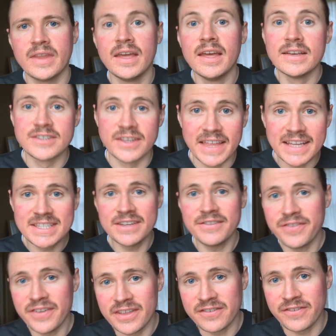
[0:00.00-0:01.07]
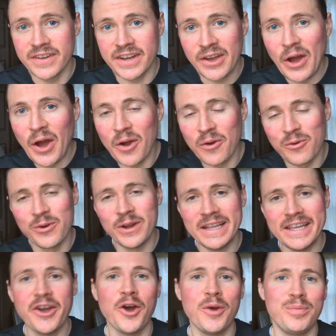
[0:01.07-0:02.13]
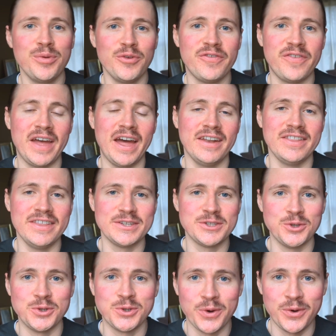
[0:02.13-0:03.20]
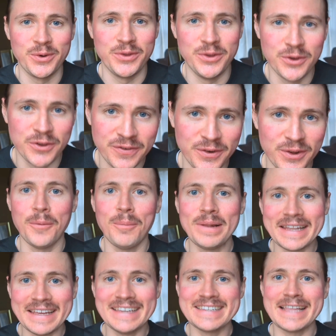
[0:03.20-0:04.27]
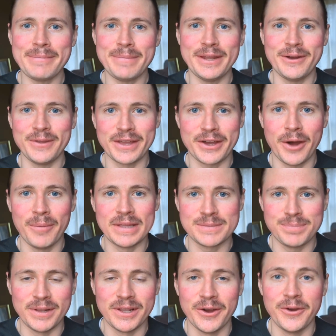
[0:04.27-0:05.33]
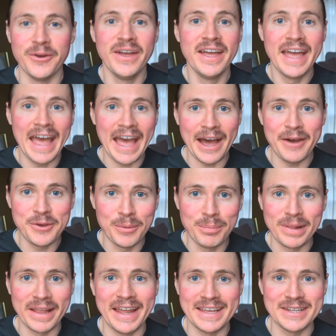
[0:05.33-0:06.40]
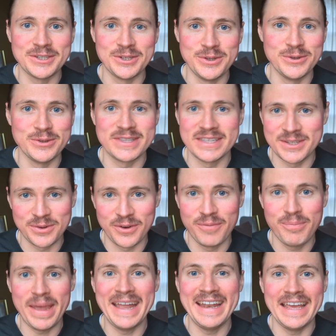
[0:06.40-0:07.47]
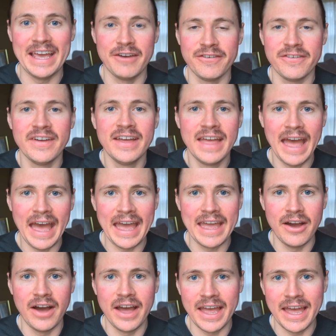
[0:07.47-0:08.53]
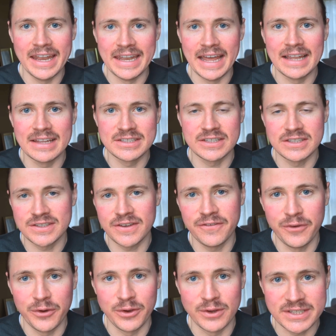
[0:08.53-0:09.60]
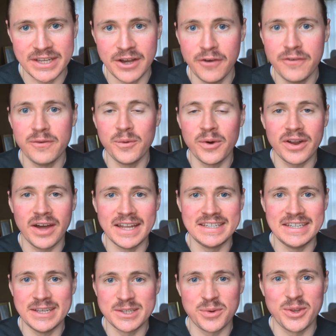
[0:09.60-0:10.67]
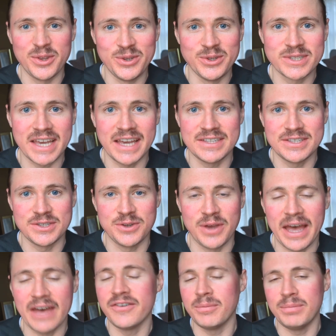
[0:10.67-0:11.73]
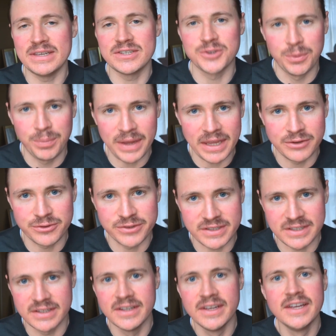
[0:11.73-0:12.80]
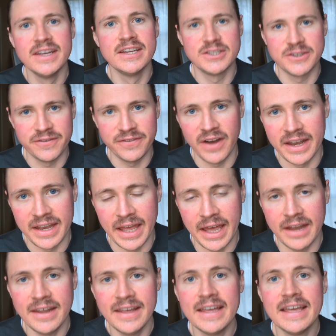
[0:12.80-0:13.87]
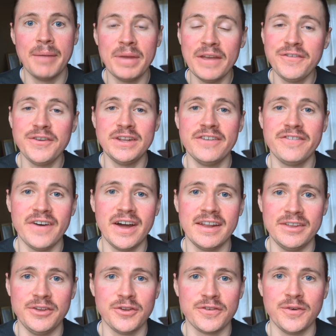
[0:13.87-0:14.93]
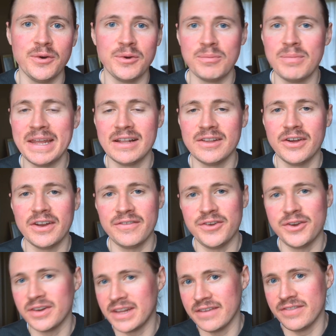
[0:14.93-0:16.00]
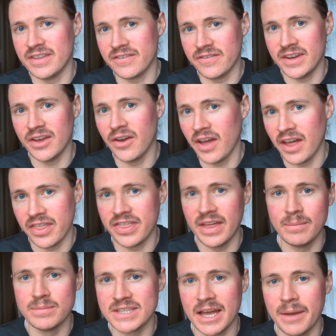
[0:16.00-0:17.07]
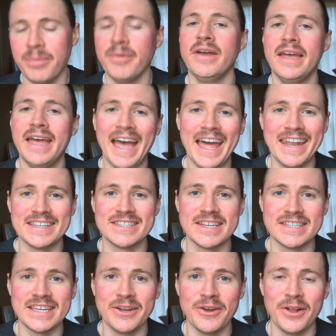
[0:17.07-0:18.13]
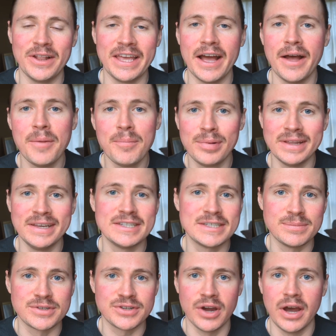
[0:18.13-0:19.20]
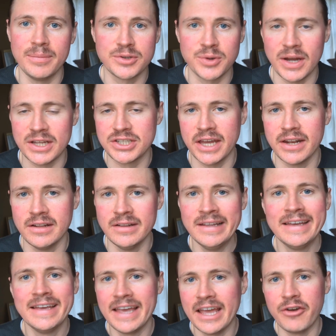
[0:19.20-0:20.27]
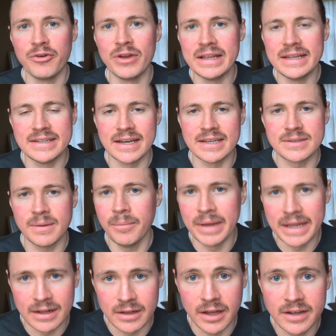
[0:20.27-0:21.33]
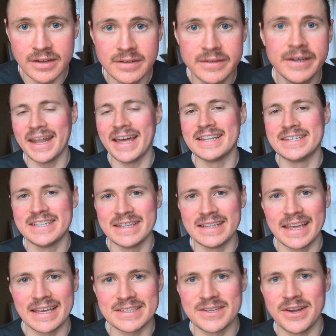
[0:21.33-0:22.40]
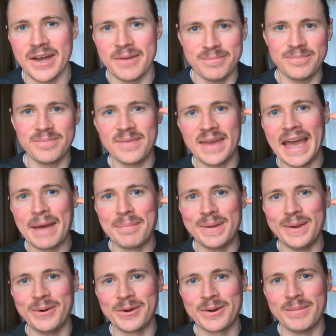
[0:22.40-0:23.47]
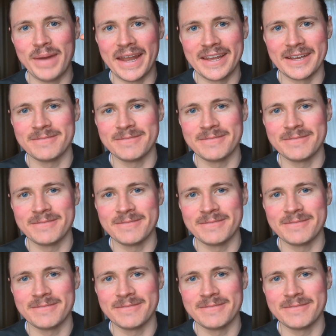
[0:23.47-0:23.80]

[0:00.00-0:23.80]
So that's it for this video. I really hope you found this tutorial useful. Please let me know in the comments below how you're planning to use this sort of PDF AI analysis for yourself, what ideas, what use cases you have. I'd be super interested to find out. If you did find it useful, it would mean a lot if you could give this video a thumbs up. And as I said earlier, please subscribe to our channel. It really does mean a lot. Until next time, happy automating.